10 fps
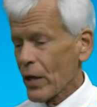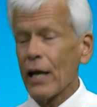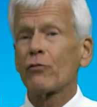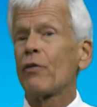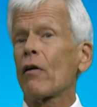
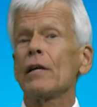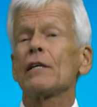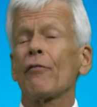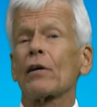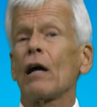it's very
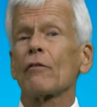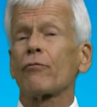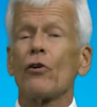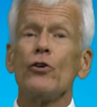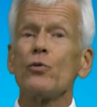difficult
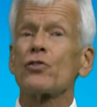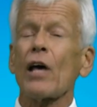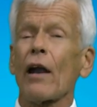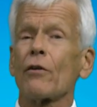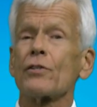for new
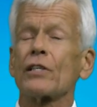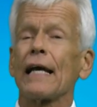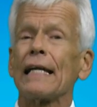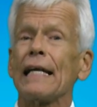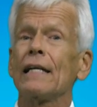sellers to
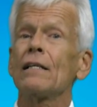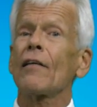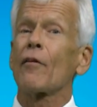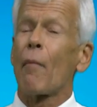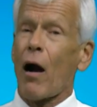get into
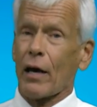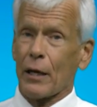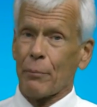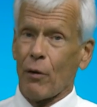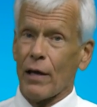the
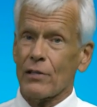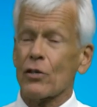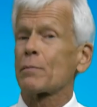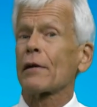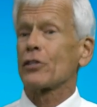marketplace,
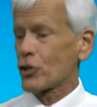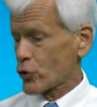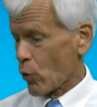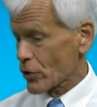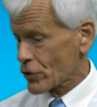especially
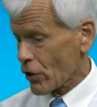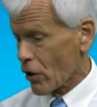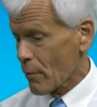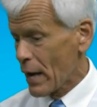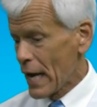short
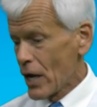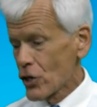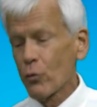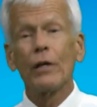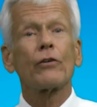term,
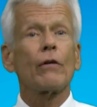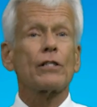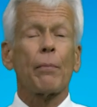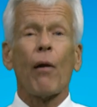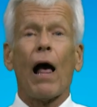to increase
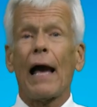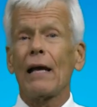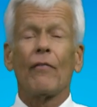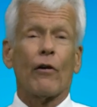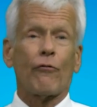supply
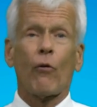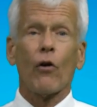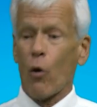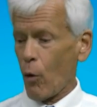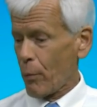and therefore
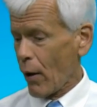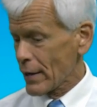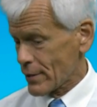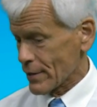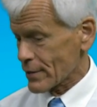lower
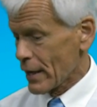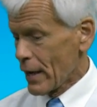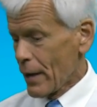prices.